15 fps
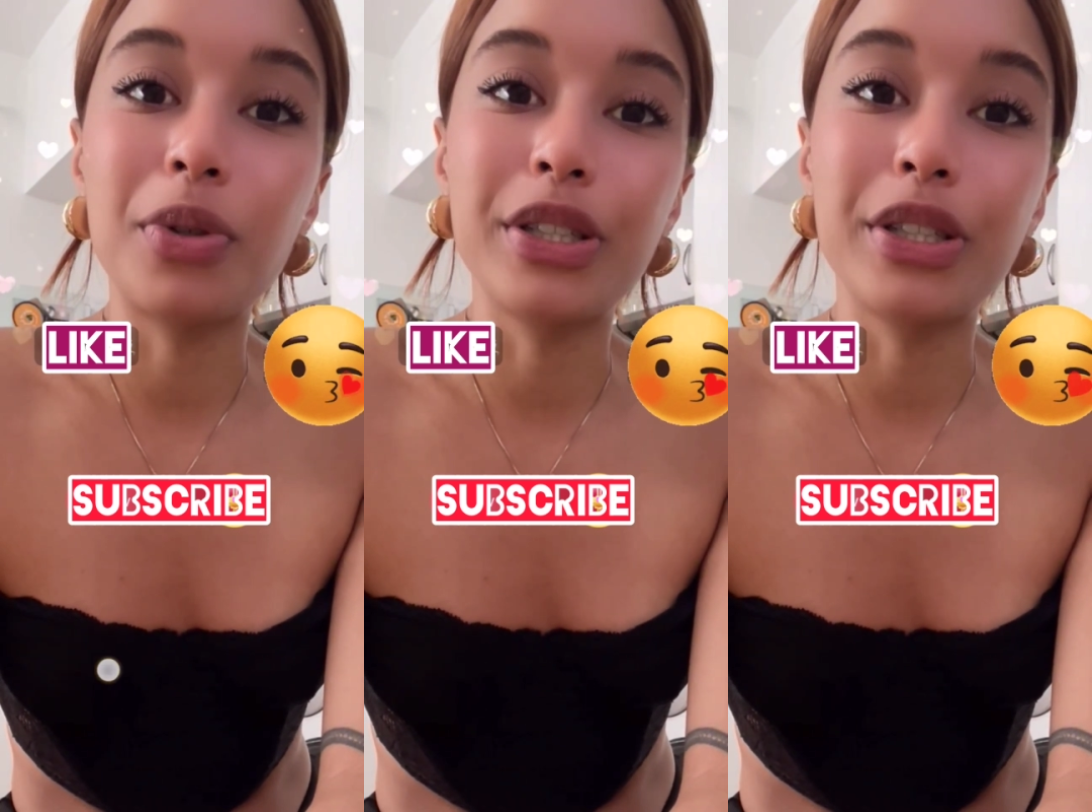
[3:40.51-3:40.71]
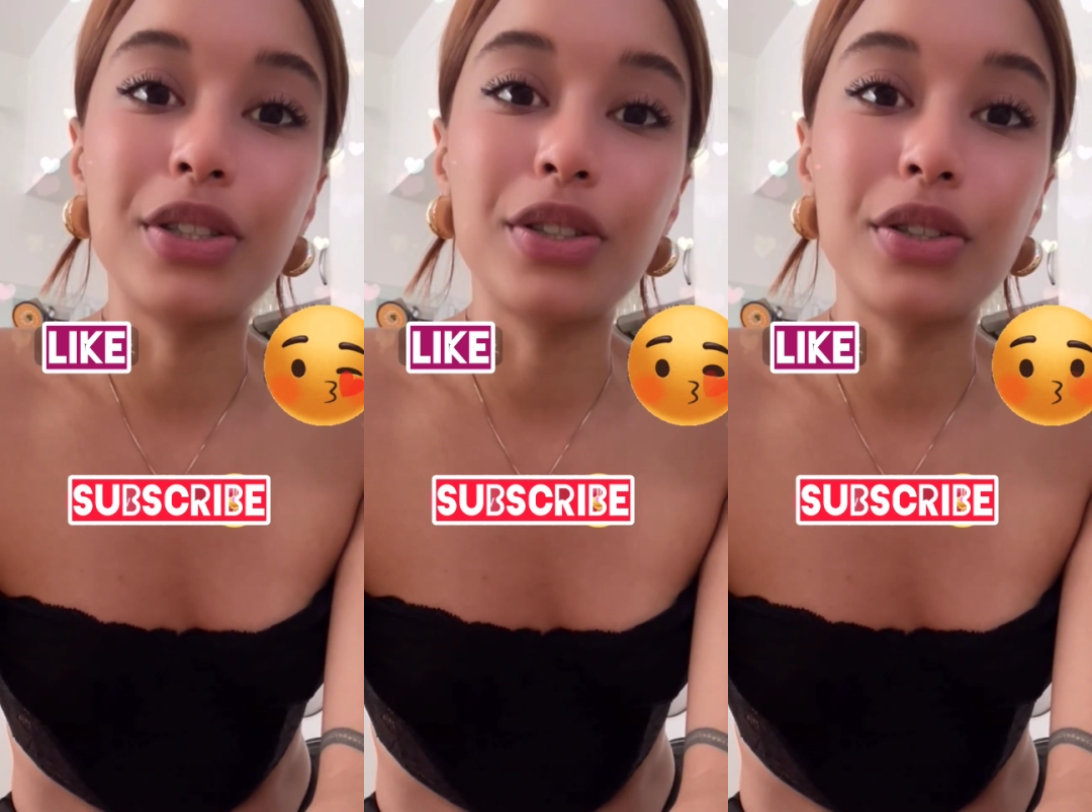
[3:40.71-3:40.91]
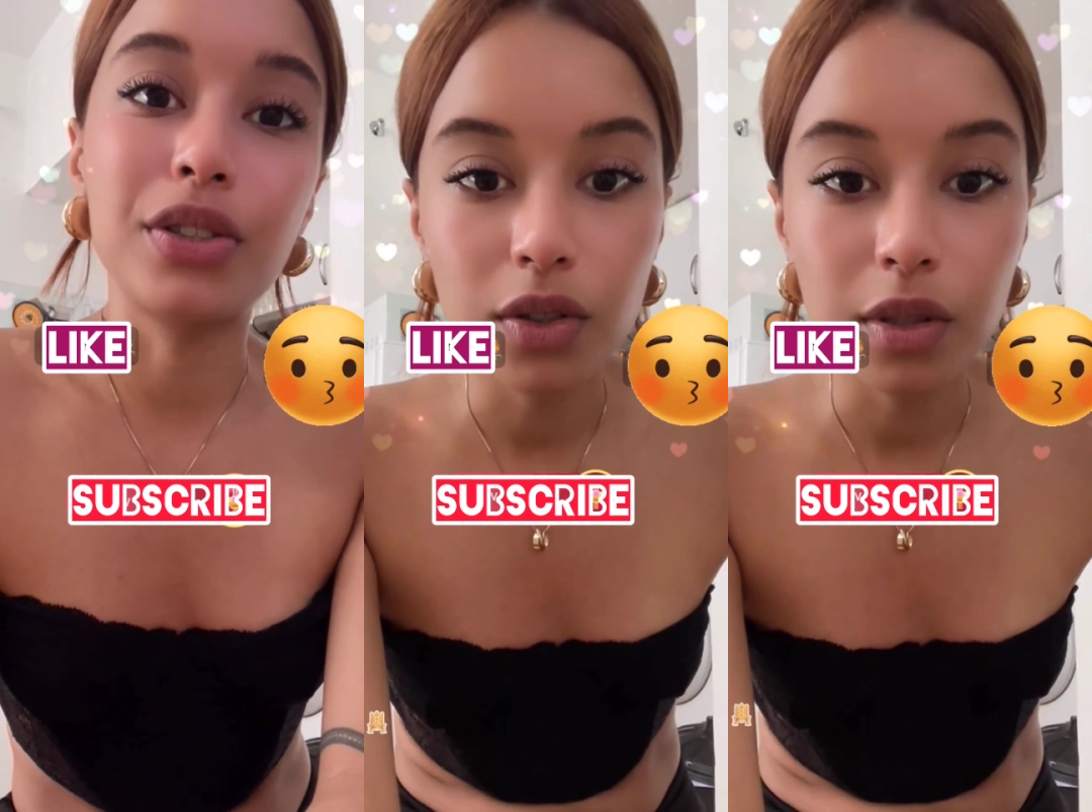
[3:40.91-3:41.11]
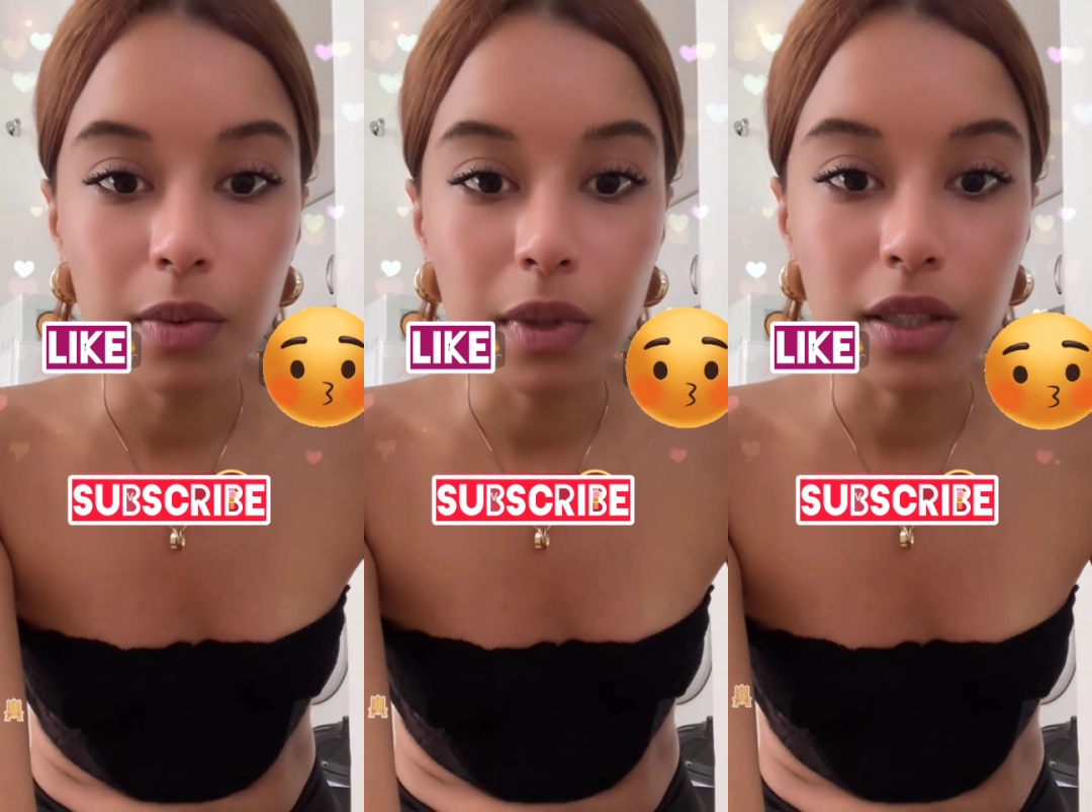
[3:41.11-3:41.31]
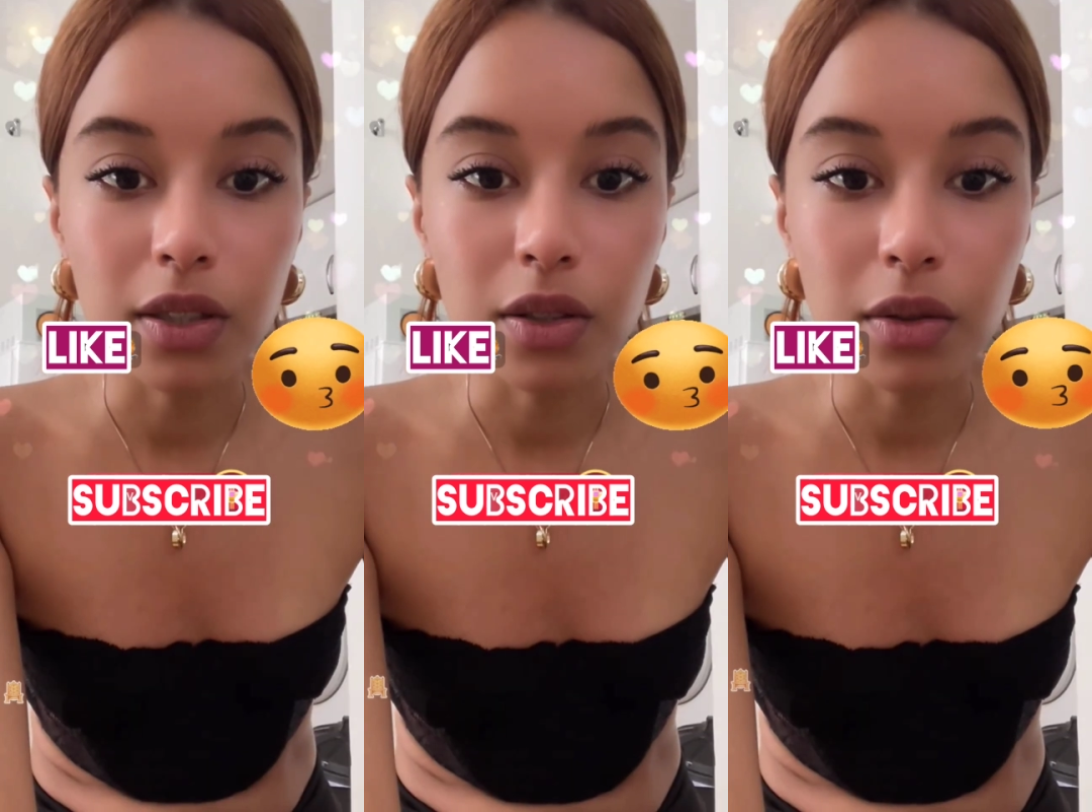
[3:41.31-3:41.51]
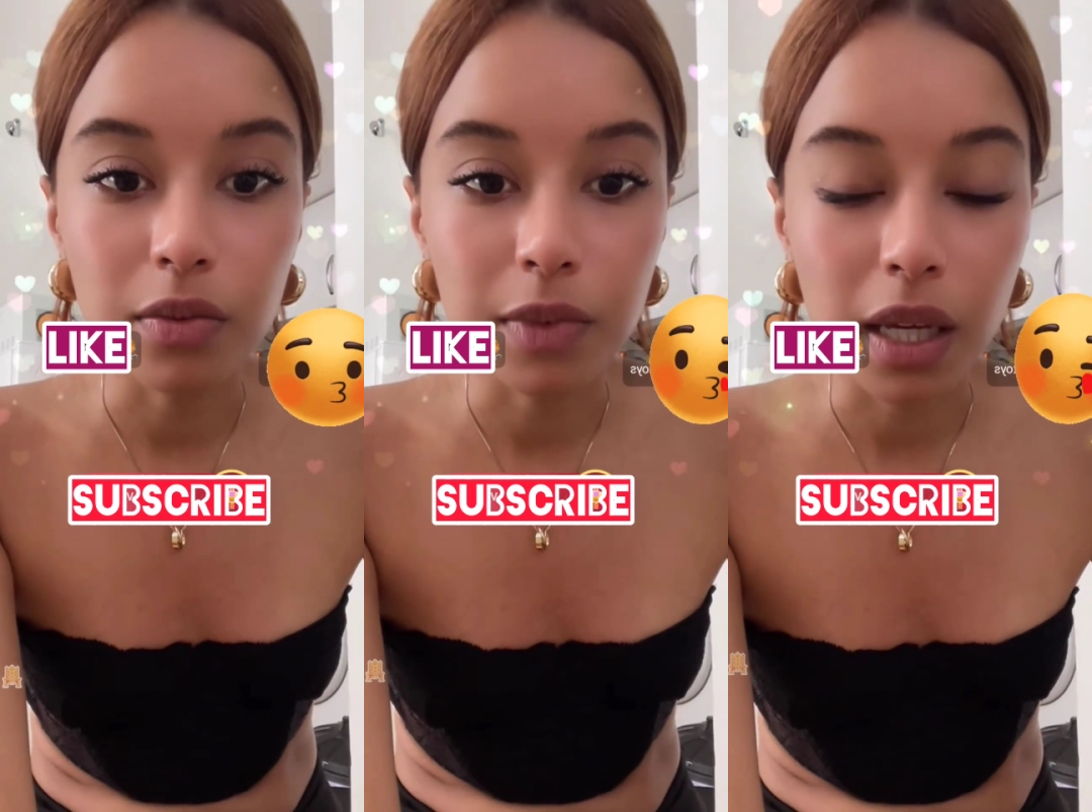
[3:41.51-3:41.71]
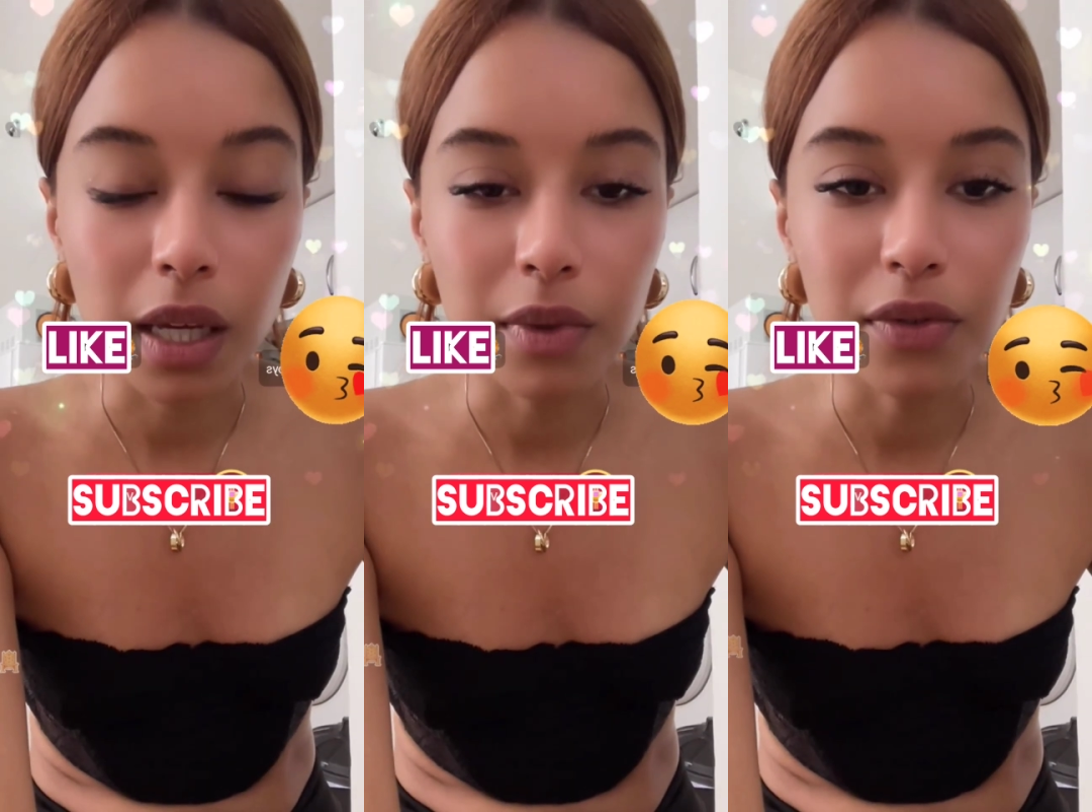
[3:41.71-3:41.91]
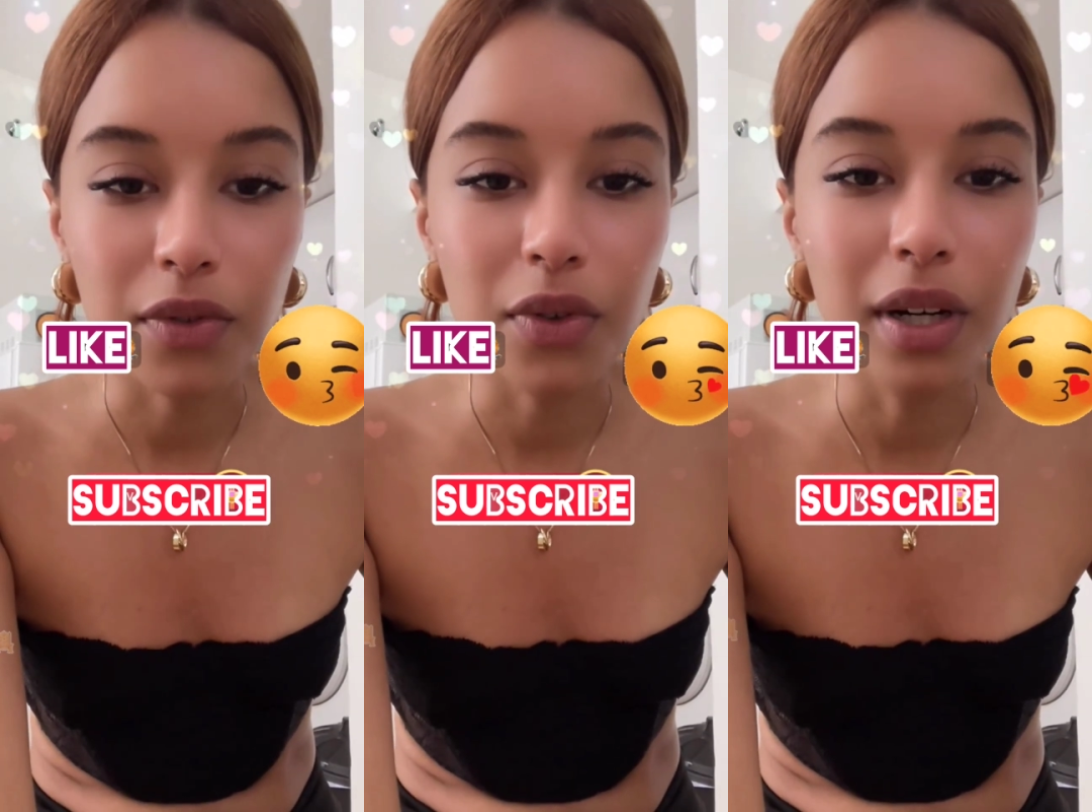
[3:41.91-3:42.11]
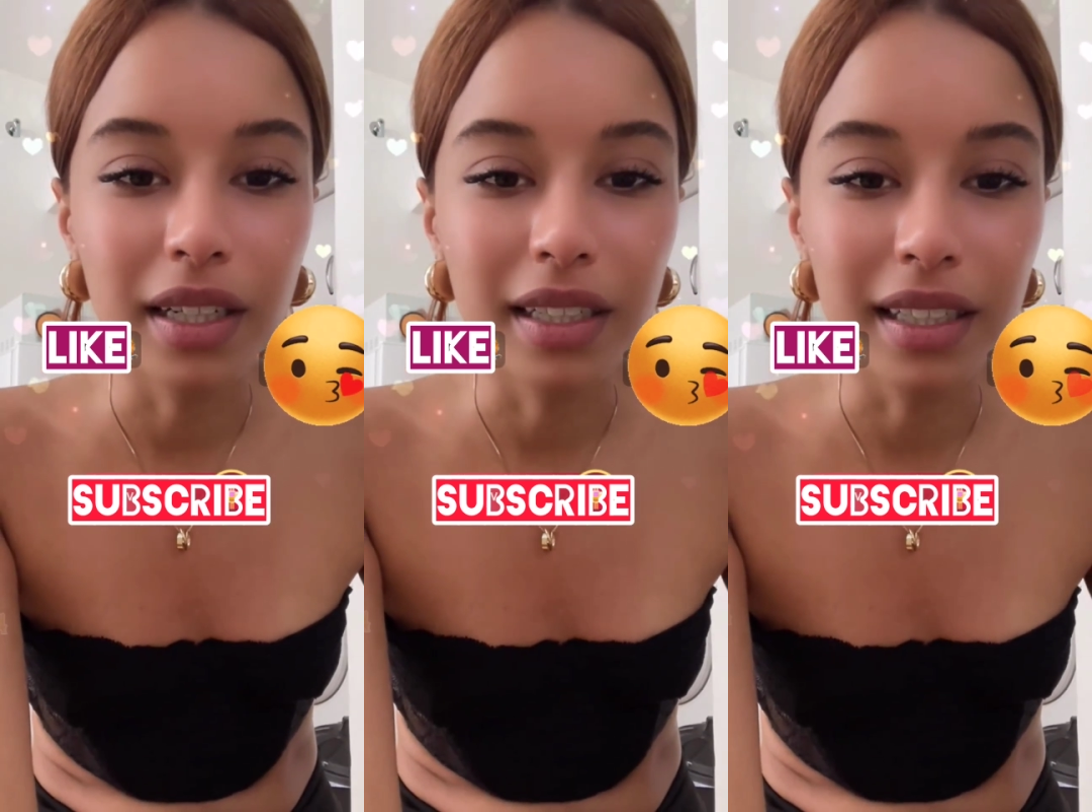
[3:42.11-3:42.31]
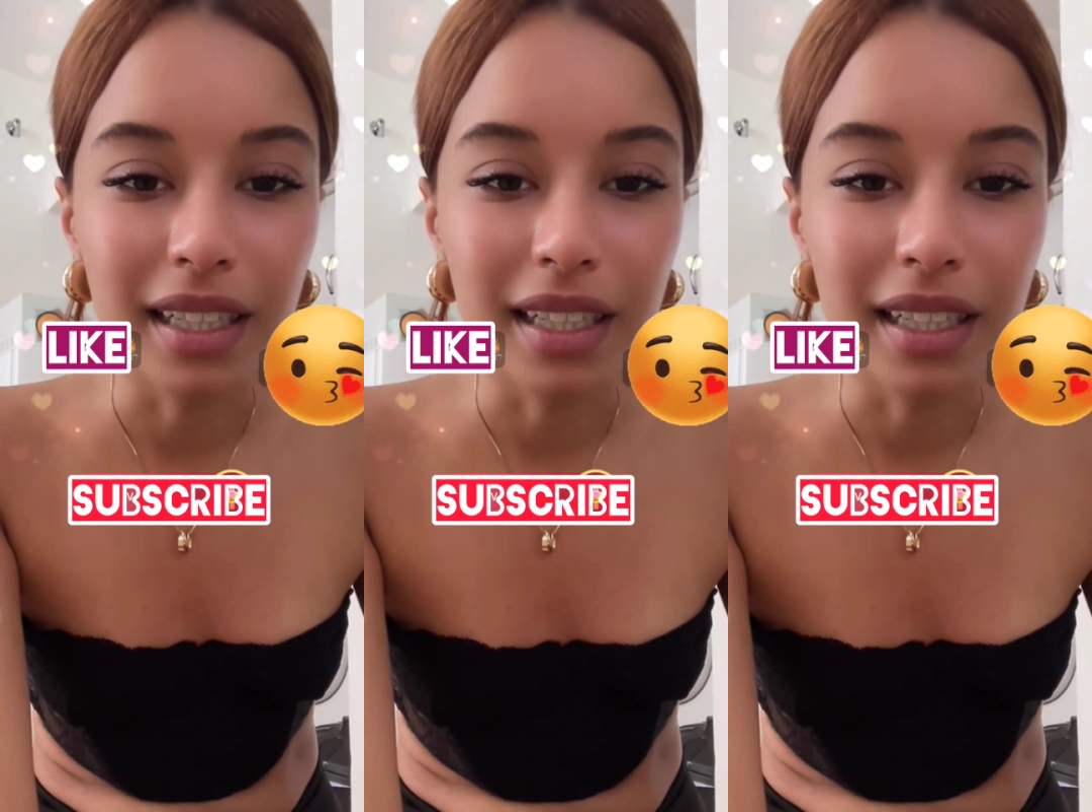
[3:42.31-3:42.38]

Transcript: person sometimes, if you want.